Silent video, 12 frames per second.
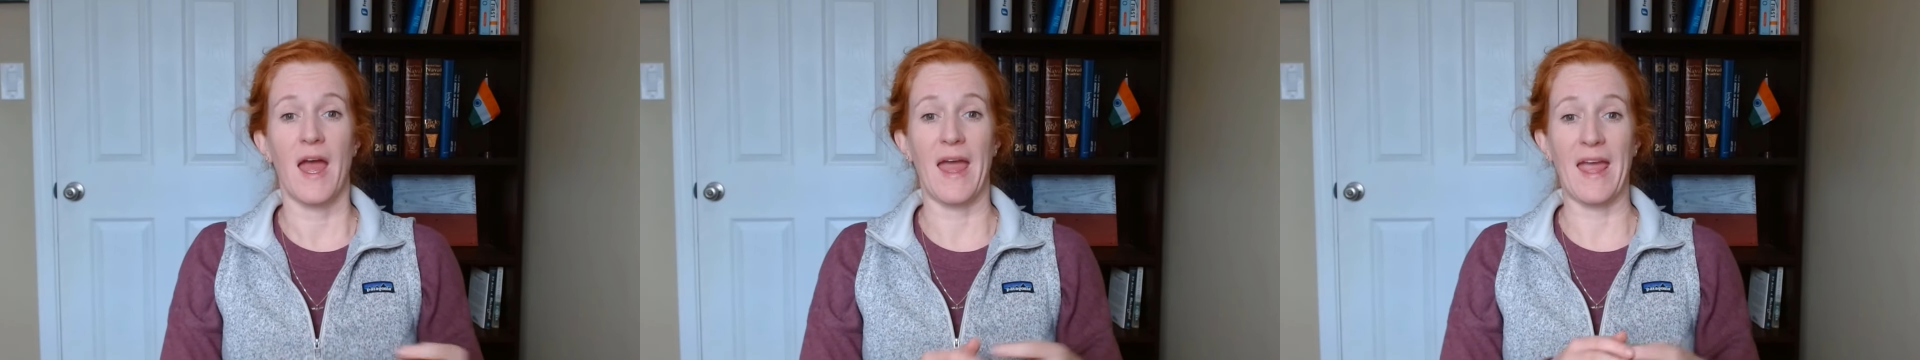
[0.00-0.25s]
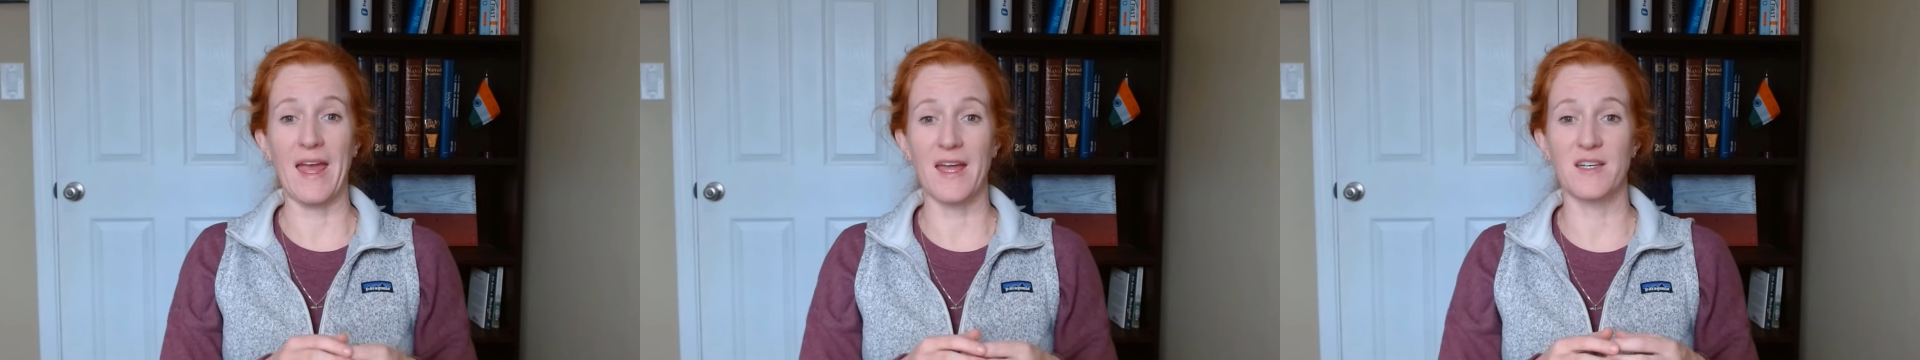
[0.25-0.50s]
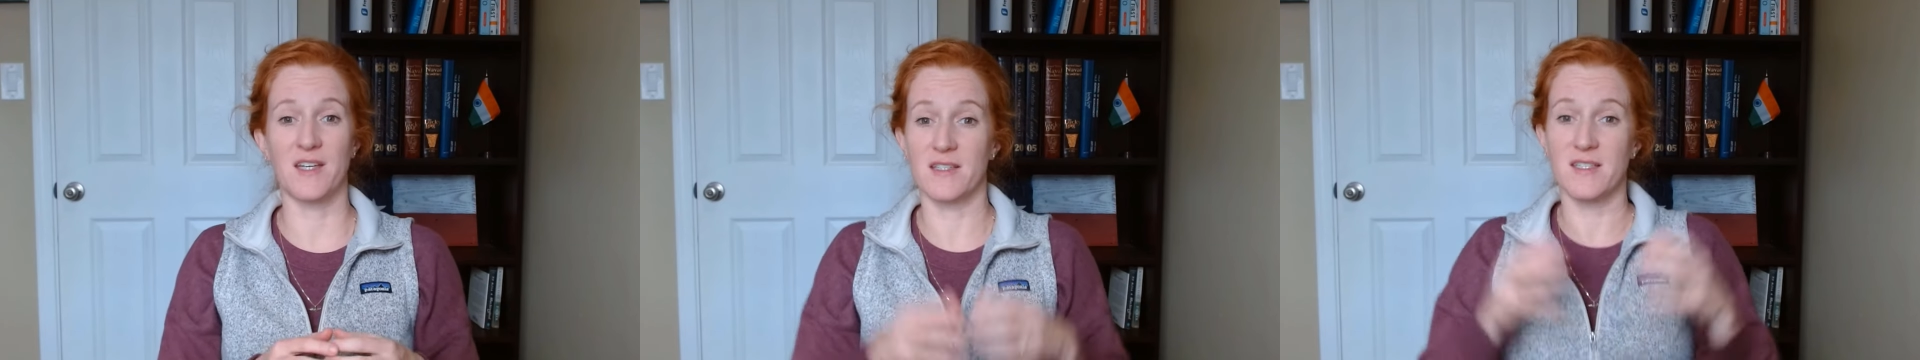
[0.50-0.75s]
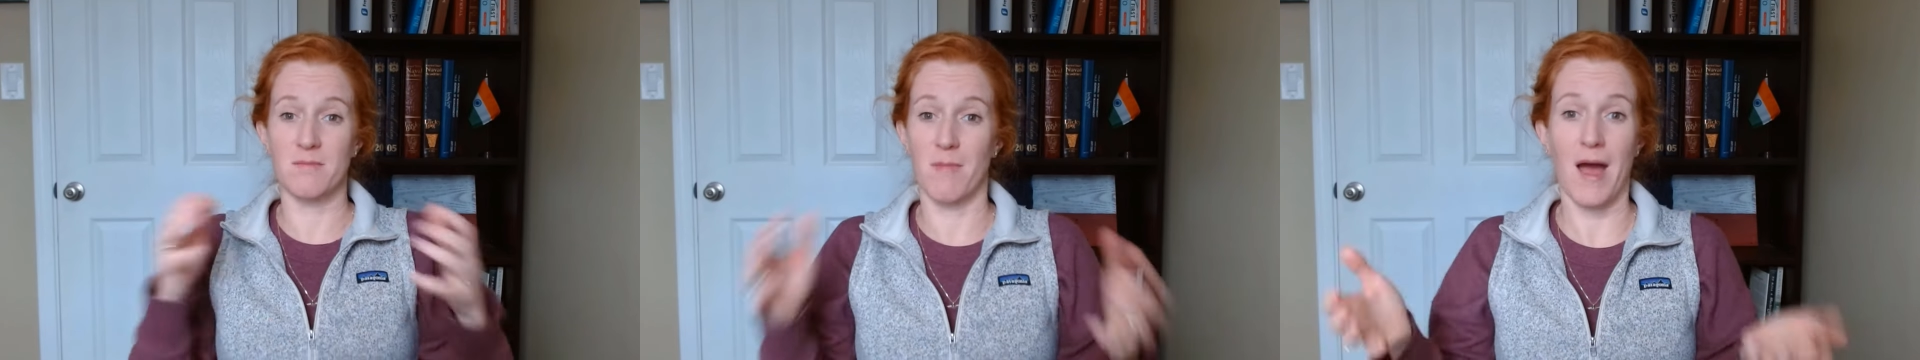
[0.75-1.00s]
and
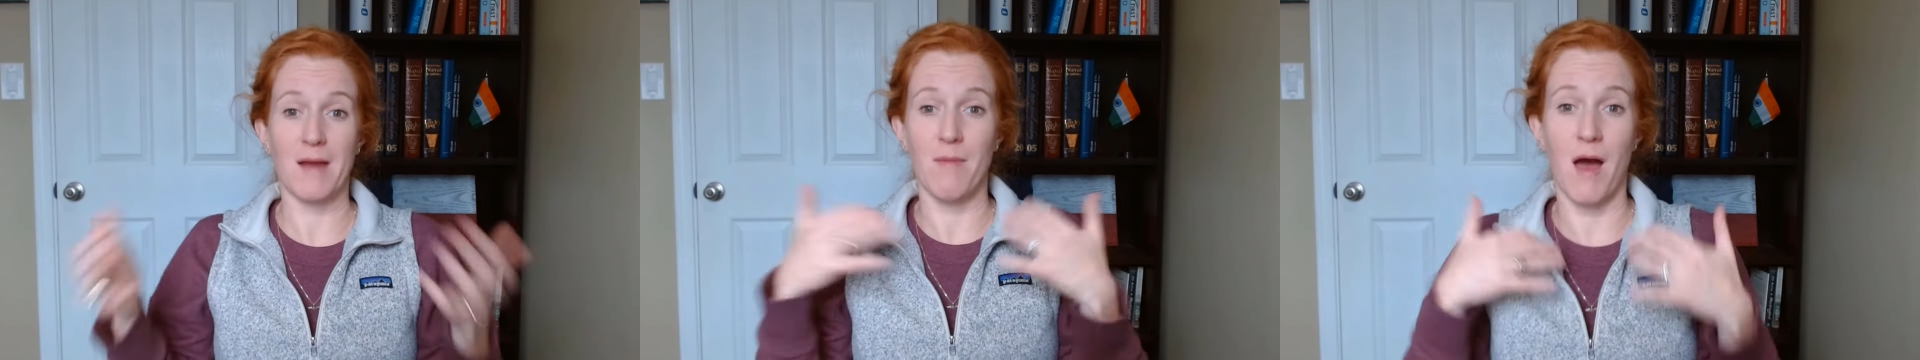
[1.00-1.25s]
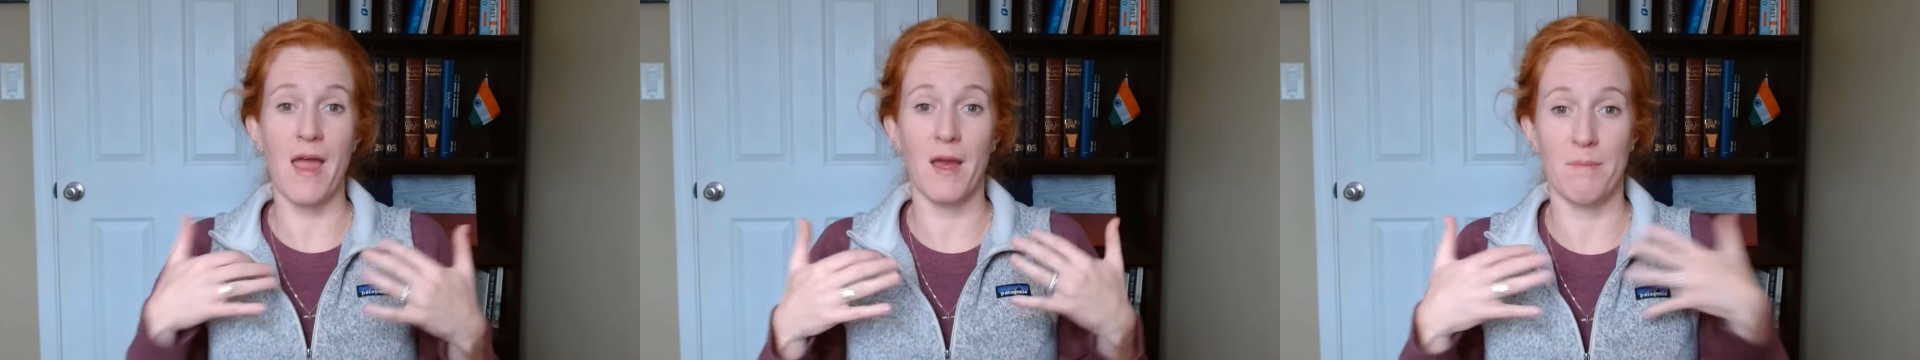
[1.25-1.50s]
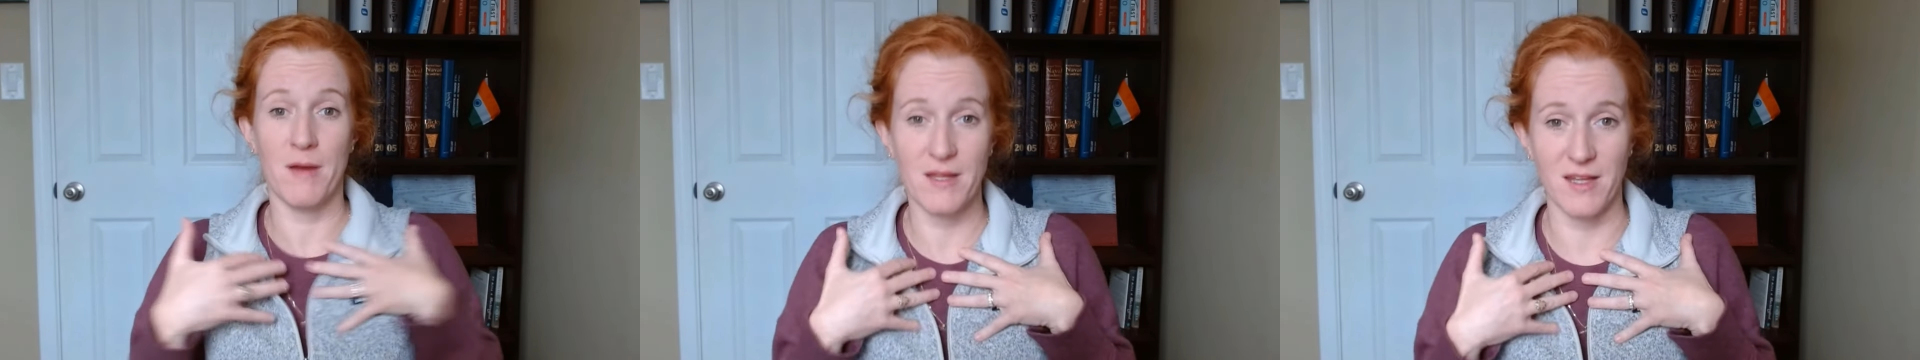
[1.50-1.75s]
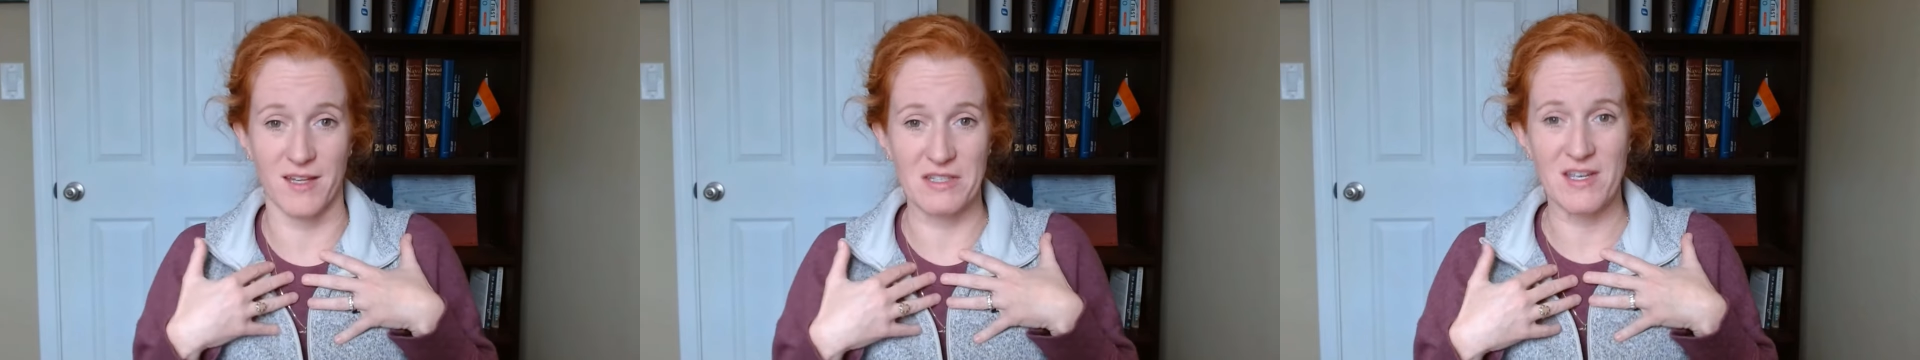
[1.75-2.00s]
doesn't mind my
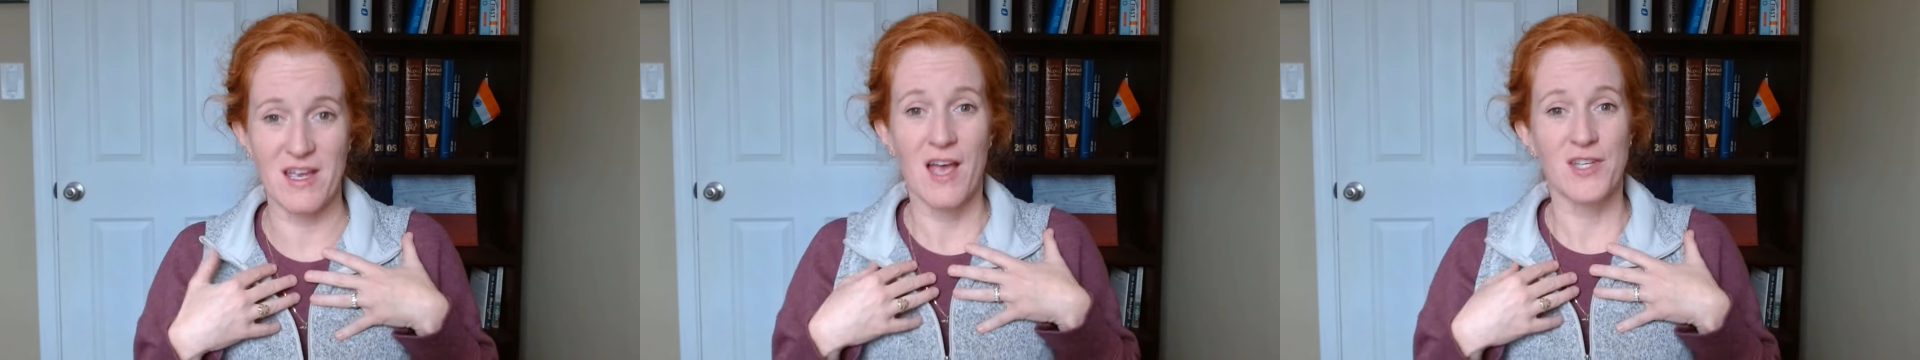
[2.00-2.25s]
opinions.